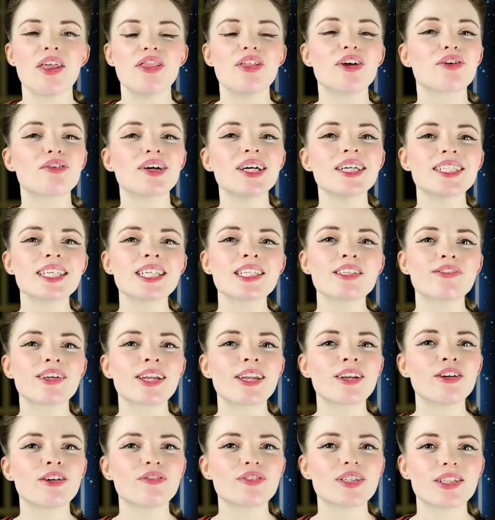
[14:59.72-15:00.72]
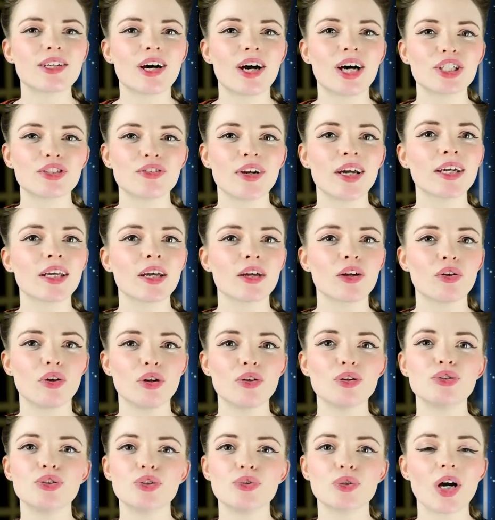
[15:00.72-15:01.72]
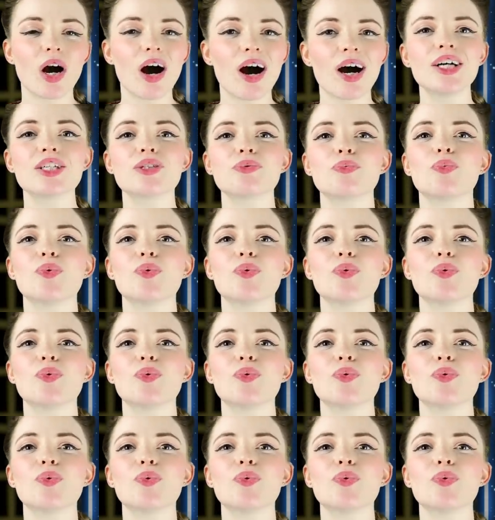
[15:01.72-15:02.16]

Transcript: The greatest villain of Star Trek, Gul Dukat,